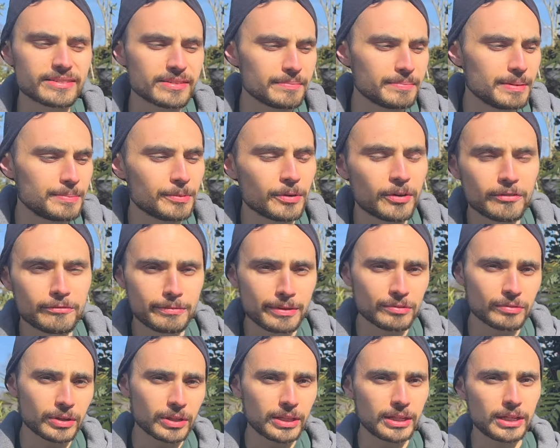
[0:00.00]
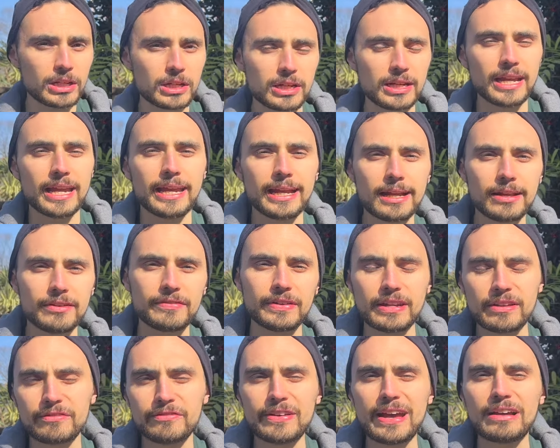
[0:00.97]
Some people have been really creative and
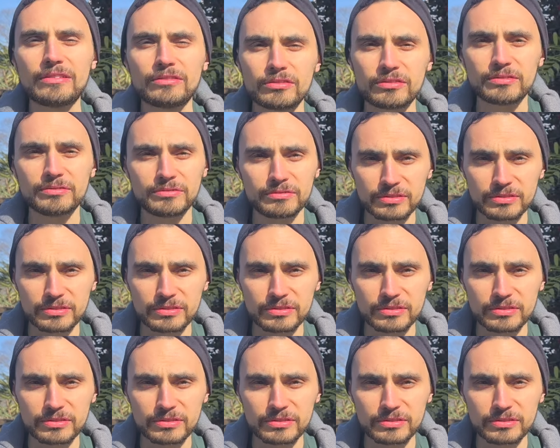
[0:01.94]
have found